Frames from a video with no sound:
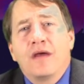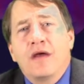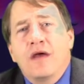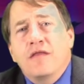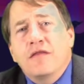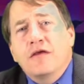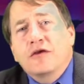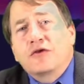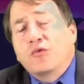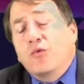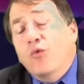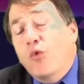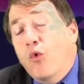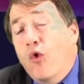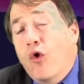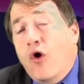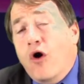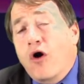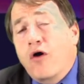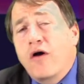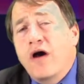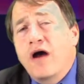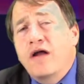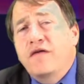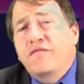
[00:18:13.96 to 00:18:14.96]
This
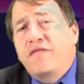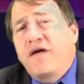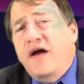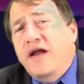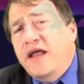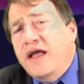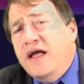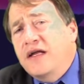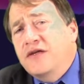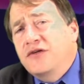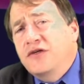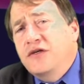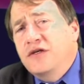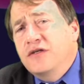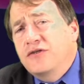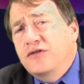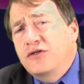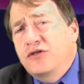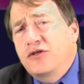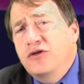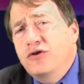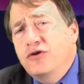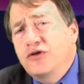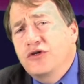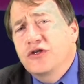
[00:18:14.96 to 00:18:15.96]
war on financial
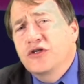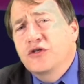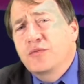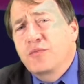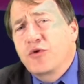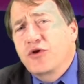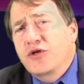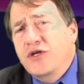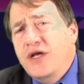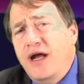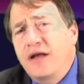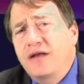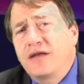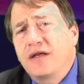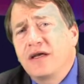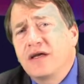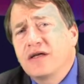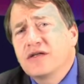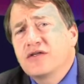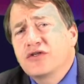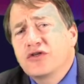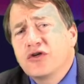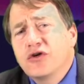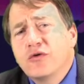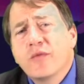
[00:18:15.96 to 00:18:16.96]
institutions protecting
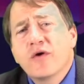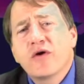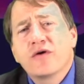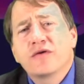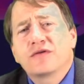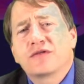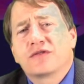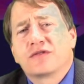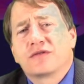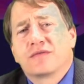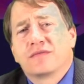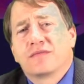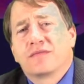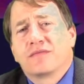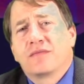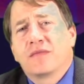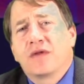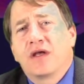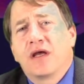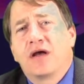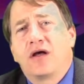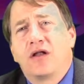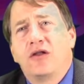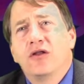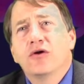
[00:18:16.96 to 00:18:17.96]
consumers
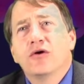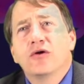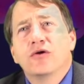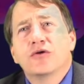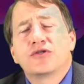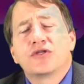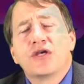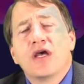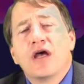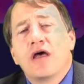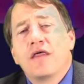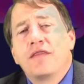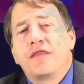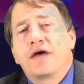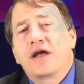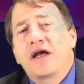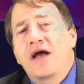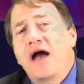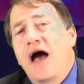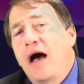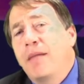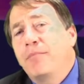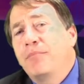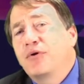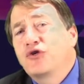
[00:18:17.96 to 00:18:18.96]
includes the
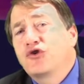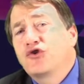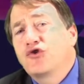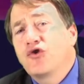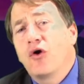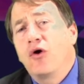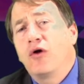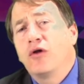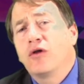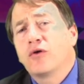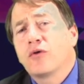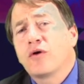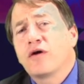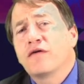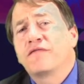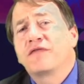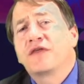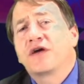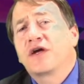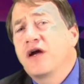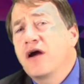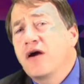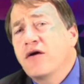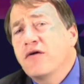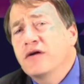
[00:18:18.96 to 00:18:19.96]
comptroller of
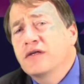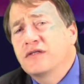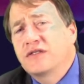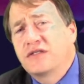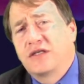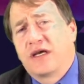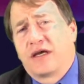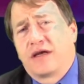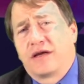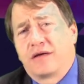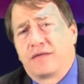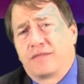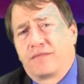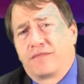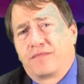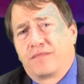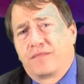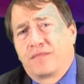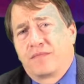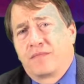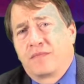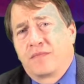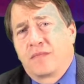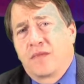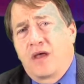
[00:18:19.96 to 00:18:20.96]
the currency,
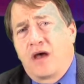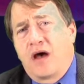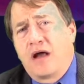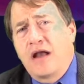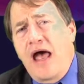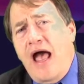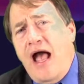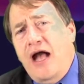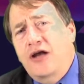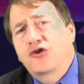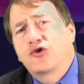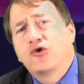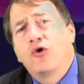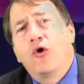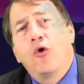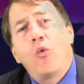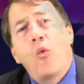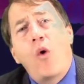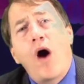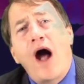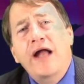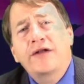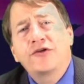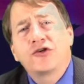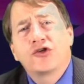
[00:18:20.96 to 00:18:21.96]
an actual
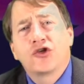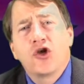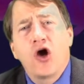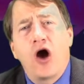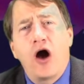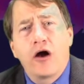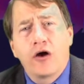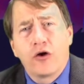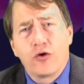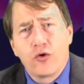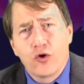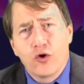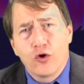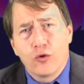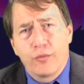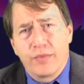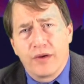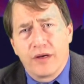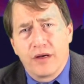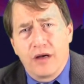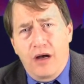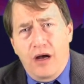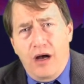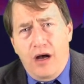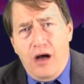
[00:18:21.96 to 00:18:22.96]
watchdog group
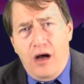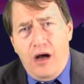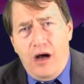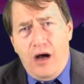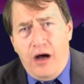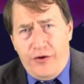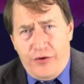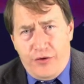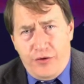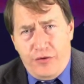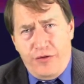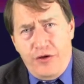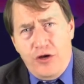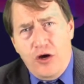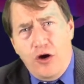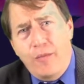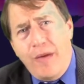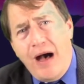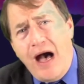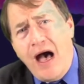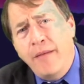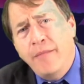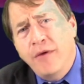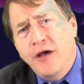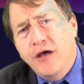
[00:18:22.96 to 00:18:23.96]
under the
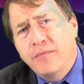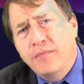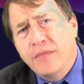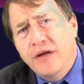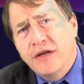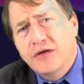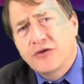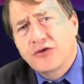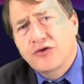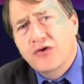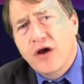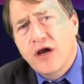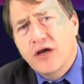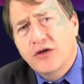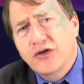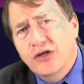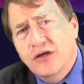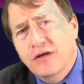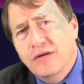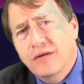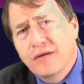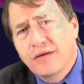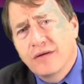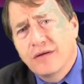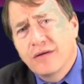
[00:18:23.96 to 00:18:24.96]
Obama
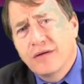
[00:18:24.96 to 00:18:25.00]
administration,